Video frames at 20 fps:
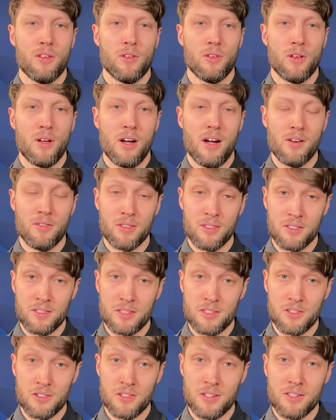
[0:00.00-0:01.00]
After this
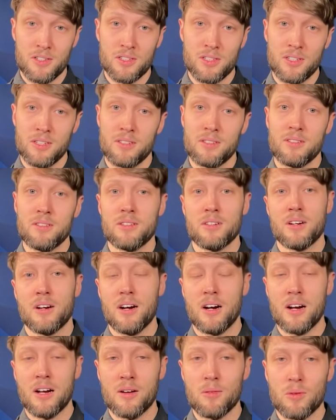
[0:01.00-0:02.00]
introduction,
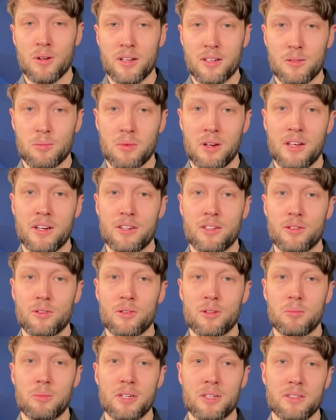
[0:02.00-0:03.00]
I will explain you
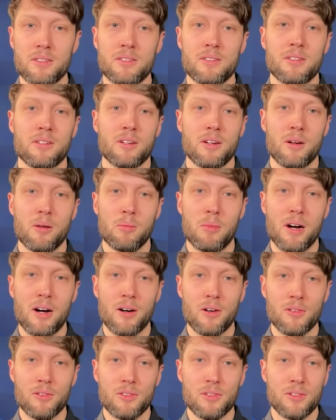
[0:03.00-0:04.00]
a bit
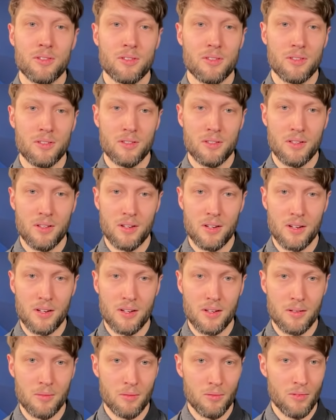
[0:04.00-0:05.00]
about
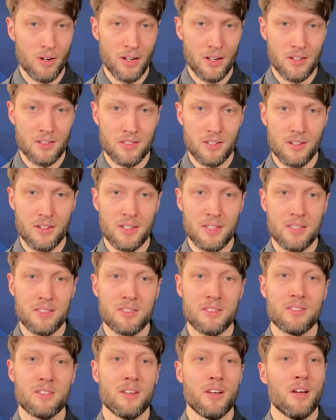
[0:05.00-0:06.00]
regulatory
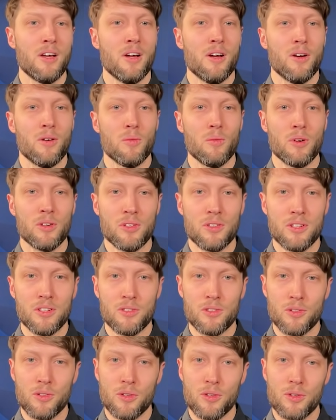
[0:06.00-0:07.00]
needs, what you need
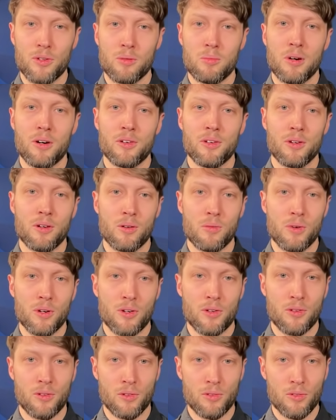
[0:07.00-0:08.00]
to know about our
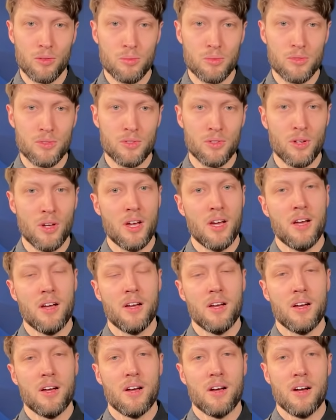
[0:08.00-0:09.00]
work on groups.
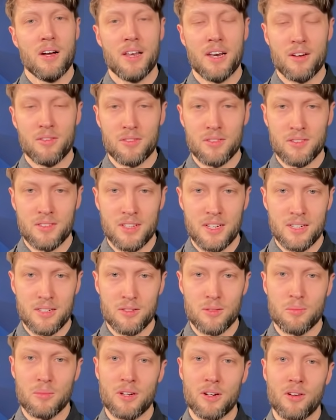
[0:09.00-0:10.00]
And after
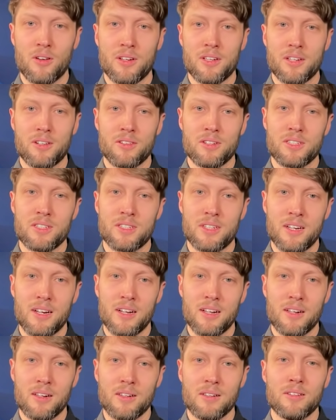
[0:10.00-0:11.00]
that, my colleague
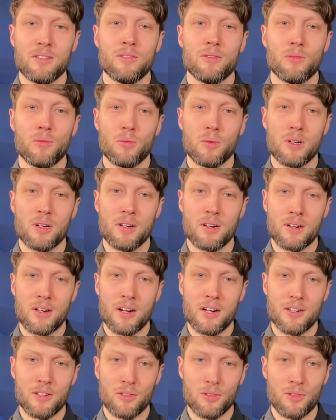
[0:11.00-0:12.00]
Christelle will
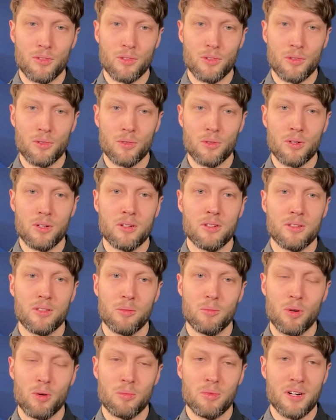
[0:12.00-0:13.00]
guide you through
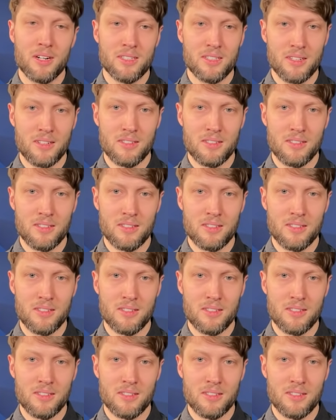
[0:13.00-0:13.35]
the more practical